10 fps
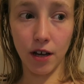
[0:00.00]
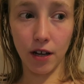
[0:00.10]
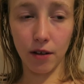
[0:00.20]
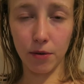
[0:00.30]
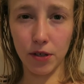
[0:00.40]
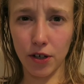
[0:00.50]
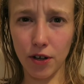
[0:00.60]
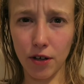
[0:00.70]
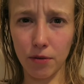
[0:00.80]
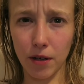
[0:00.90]
and I was like,
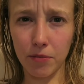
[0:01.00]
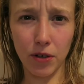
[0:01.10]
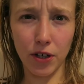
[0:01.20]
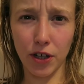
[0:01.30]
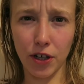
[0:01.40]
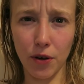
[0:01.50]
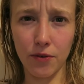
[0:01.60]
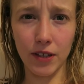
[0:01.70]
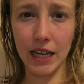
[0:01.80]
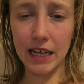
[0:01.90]
no, I'm not going to go
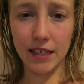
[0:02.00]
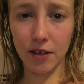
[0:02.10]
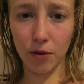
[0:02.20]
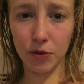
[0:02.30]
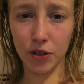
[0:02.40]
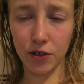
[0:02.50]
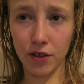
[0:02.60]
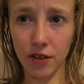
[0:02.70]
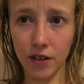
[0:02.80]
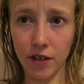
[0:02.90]
for the easy option.
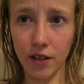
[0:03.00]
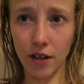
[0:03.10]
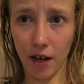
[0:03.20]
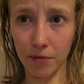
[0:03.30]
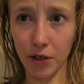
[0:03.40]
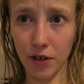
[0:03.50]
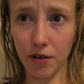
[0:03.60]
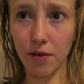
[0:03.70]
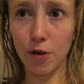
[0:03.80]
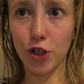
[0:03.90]
I'm going
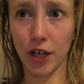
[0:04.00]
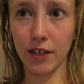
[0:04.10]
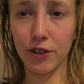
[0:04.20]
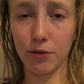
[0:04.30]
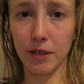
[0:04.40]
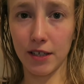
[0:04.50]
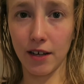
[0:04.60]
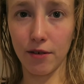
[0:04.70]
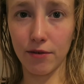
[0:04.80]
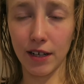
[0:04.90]
to challenge
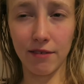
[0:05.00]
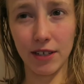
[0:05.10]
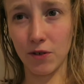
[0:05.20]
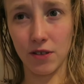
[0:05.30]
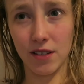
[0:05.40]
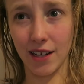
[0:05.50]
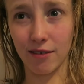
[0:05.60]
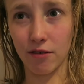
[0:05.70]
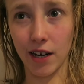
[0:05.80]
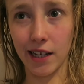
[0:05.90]
myself, and if it doesn't
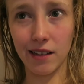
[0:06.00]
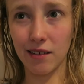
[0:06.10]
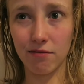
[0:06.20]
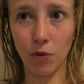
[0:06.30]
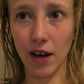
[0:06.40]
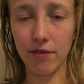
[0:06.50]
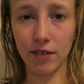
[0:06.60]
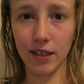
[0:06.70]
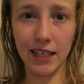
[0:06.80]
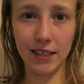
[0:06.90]
sound great, then whatever,
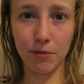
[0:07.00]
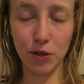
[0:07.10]
at least I'm